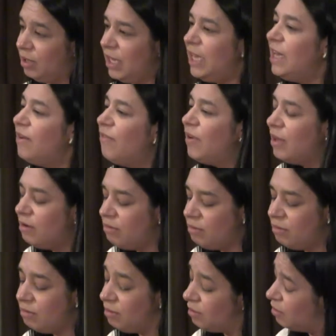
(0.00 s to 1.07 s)

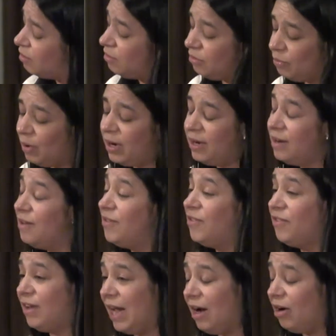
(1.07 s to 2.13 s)
even when it
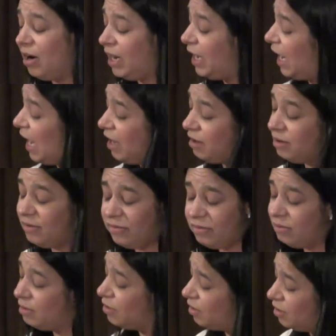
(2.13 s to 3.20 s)
is scary and
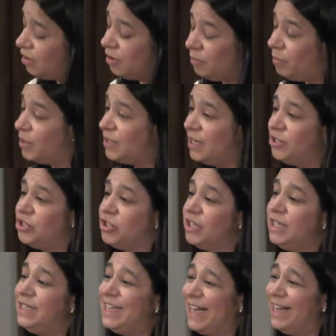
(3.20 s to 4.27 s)

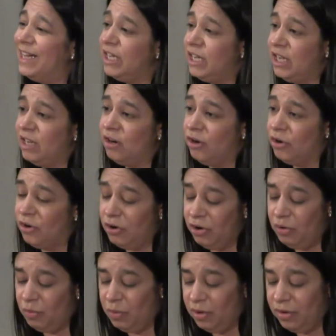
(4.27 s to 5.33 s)
potentially deadly in our
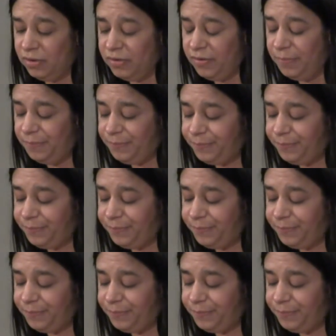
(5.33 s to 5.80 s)
current world.